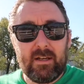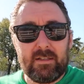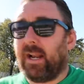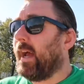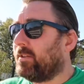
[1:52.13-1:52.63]

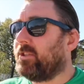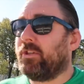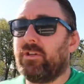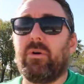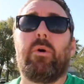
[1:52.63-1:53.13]
that has to
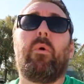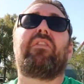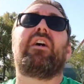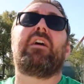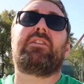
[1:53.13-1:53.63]
do with
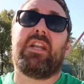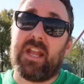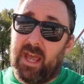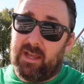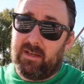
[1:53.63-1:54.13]

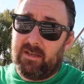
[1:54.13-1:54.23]
today.